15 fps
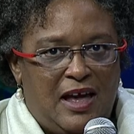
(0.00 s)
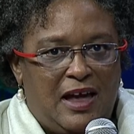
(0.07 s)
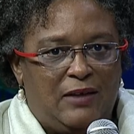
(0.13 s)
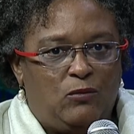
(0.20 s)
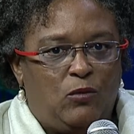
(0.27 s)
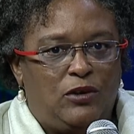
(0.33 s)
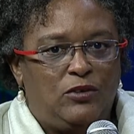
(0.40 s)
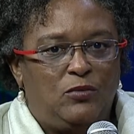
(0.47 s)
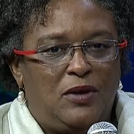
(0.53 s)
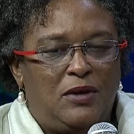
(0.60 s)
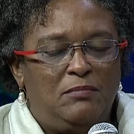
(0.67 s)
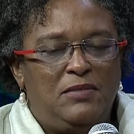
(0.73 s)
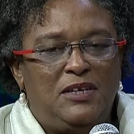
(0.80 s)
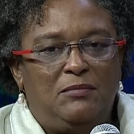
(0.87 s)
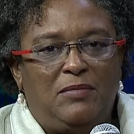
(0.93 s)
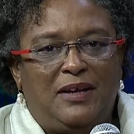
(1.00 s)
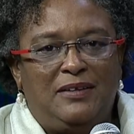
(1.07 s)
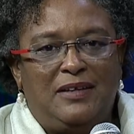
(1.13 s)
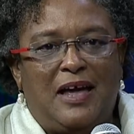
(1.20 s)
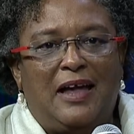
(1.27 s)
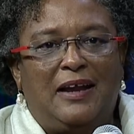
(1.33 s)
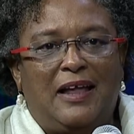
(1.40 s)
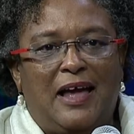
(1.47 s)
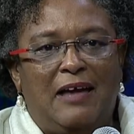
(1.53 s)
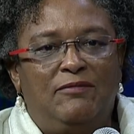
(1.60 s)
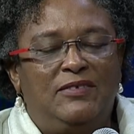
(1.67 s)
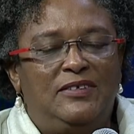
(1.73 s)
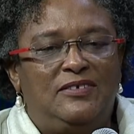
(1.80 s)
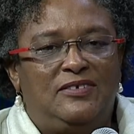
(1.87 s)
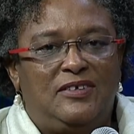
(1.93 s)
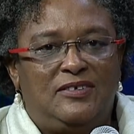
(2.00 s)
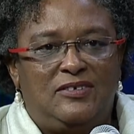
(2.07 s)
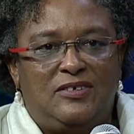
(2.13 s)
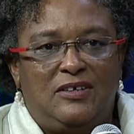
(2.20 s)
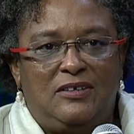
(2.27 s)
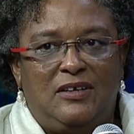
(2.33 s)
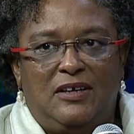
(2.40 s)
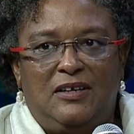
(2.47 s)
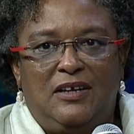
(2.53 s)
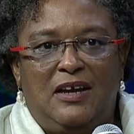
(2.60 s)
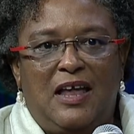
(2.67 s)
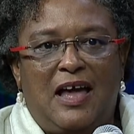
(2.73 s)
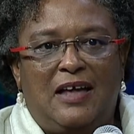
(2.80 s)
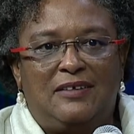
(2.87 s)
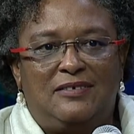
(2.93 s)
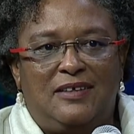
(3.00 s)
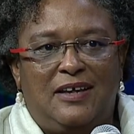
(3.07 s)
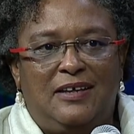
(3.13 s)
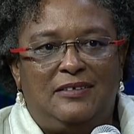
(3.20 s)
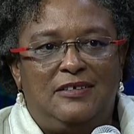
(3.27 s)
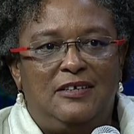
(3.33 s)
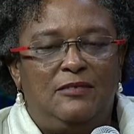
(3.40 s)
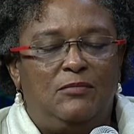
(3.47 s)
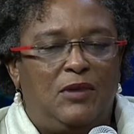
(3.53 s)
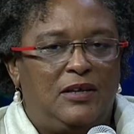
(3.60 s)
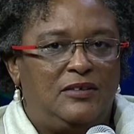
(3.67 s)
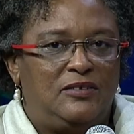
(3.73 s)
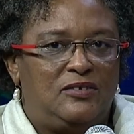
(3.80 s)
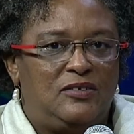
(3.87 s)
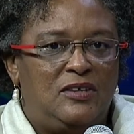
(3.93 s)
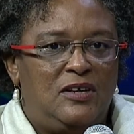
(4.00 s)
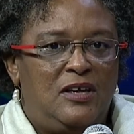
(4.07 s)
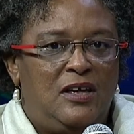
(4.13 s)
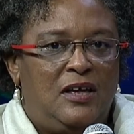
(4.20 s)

And what do I mean by that? I've insisted in the last 18 months,